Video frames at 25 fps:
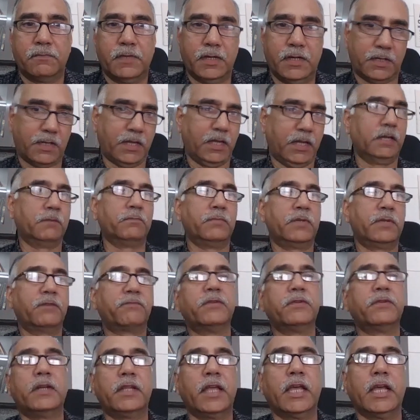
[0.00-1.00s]
it
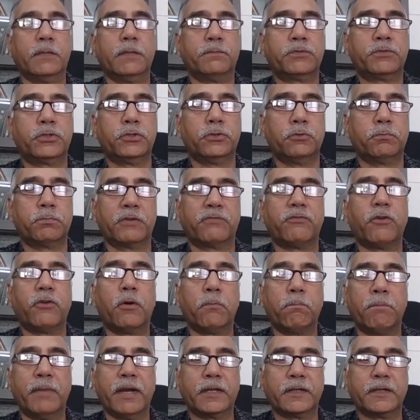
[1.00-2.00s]
definitely helps you
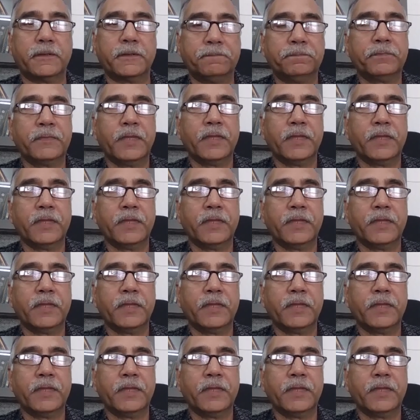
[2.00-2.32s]
perform better.